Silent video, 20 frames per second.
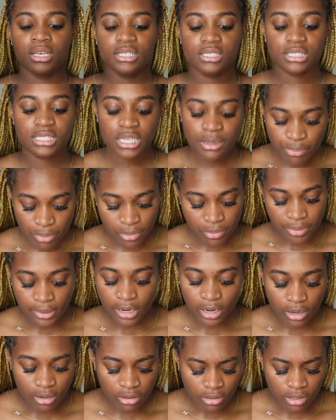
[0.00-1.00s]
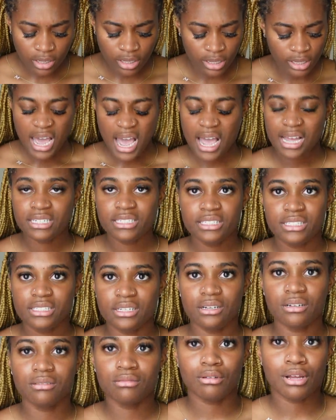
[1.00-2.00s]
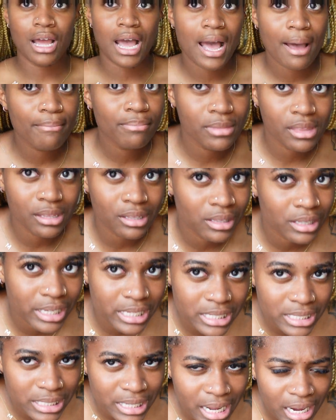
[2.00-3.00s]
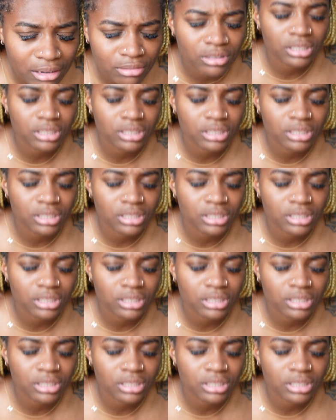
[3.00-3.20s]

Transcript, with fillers: zipper broke. I just don't, I'm, it's not